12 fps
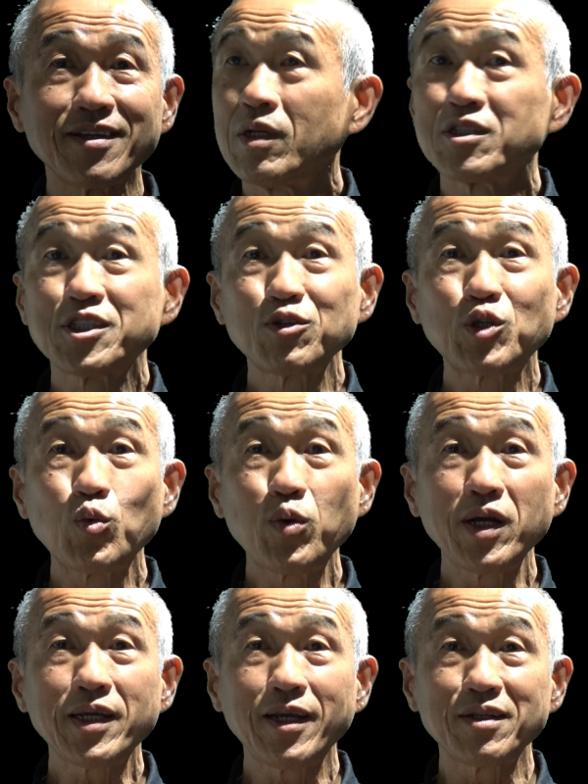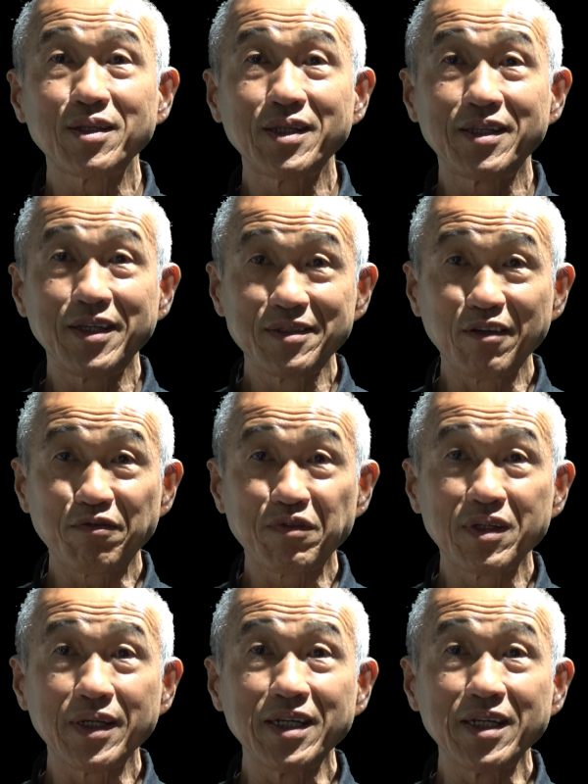So to work out the different